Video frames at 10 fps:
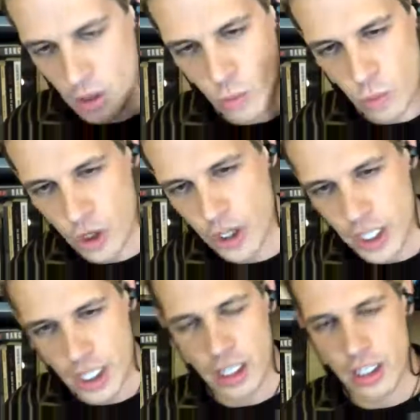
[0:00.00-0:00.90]

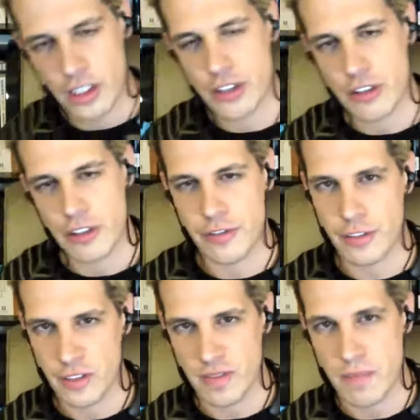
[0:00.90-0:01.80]
working in an industry
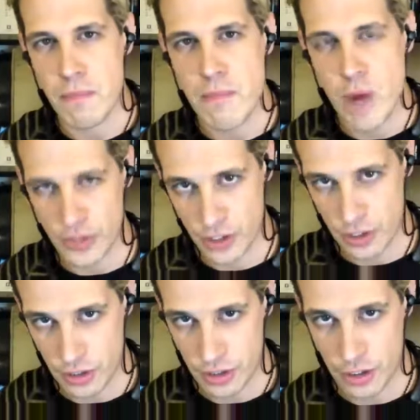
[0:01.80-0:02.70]
full of
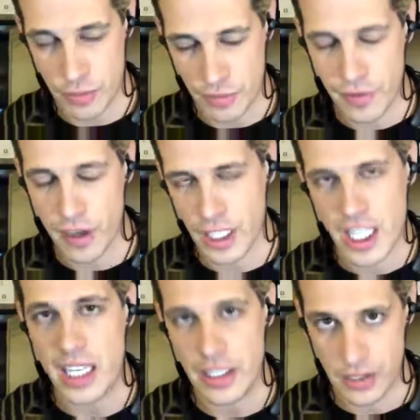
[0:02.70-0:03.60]
monsters who fuck
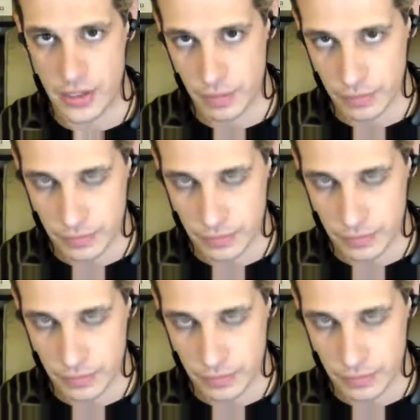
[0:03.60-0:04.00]
kids?